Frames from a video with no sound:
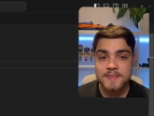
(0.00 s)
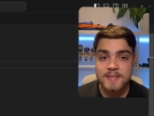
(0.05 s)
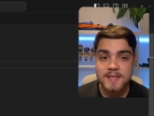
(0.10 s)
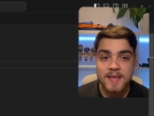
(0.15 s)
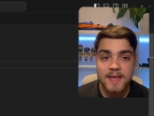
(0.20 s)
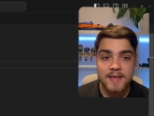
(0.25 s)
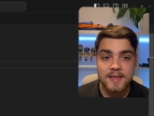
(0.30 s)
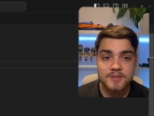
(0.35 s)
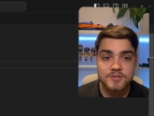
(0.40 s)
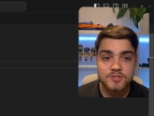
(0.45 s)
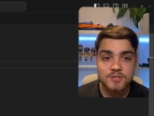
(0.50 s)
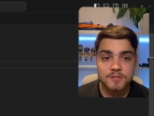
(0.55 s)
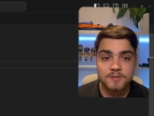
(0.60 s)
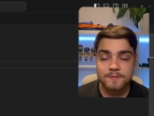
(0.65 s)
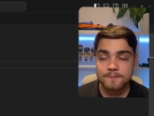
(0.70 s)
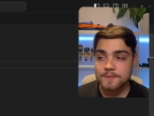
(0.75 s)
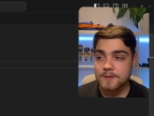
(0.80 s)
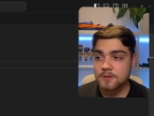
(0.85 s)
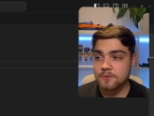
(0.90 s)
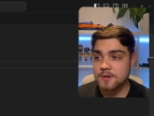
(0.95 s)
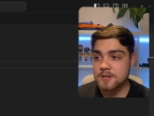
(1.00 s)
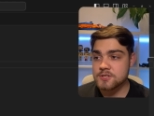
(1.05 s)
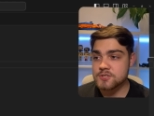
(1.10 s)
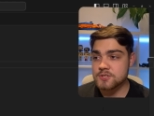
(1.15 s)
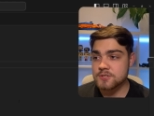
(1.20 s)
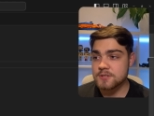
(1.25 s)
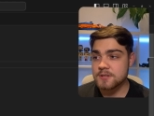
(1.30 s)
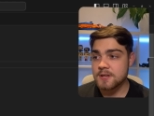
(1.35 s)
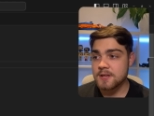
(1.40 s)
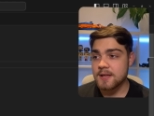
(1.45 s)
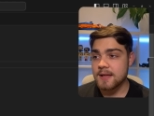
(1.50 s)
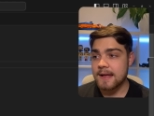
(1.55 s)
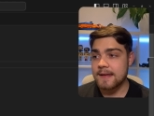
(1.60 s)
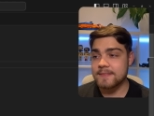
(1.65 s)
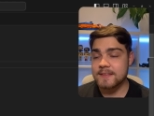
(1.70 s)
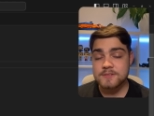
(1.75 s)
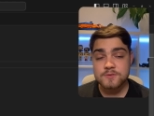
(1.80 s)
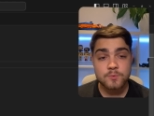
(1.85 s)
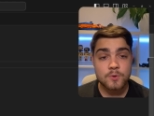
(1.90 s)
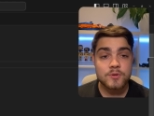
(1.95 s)
the edge configuration, and
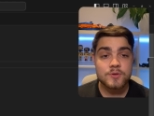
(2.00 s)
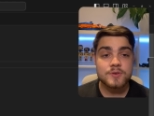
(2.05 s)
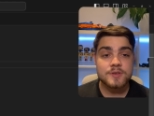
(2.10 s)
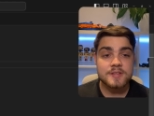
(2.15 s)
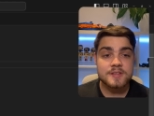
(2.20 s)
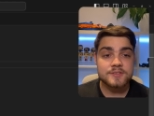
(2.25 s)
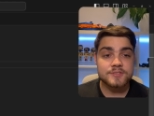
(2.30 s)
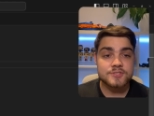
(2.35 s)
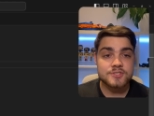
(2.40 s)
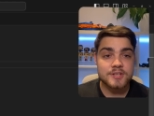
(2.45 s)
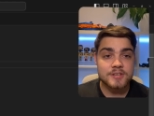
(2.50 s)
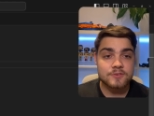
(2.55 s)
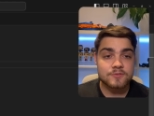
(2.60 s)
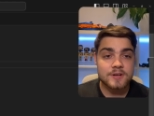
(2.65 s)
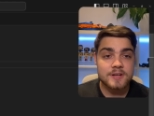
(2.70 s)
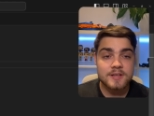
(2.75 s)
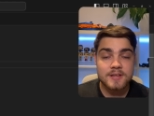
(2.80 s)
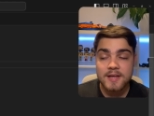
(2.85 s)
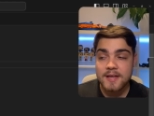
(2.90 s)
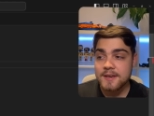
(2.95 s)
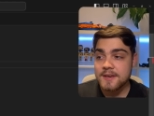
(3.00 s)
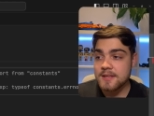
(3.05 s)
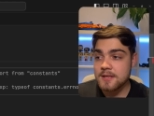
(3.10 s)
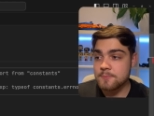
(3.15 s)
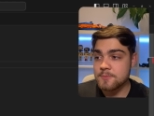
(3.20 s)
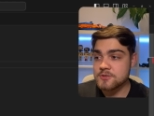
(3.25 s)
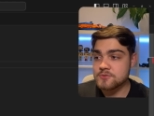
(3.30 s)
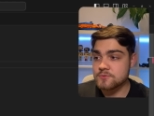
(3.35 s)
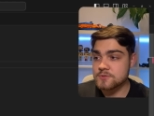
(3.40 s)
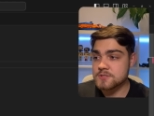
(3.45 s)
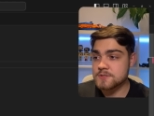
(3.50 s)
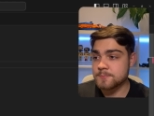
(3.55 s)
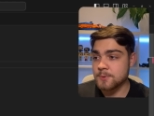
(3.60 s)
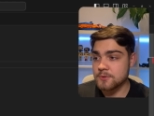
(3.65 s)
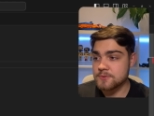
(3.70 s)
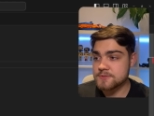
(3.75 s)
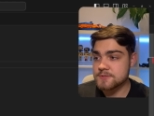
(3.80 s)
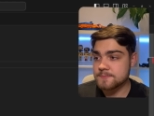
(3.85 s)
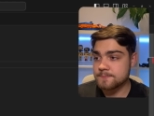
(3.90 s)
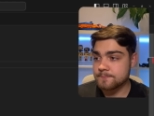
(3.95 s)
that's what you need to generate an image
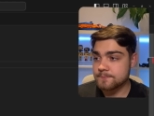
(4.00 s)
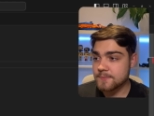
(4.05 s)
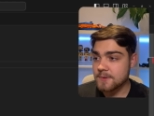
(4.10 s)
response.